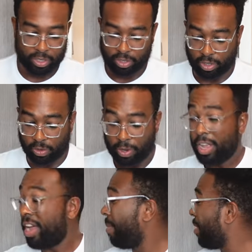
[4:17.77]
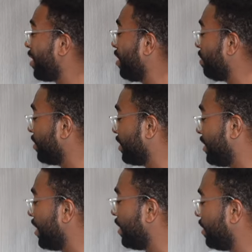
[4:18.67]
So I'm already almost
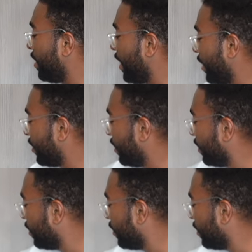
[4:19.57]
done, actually.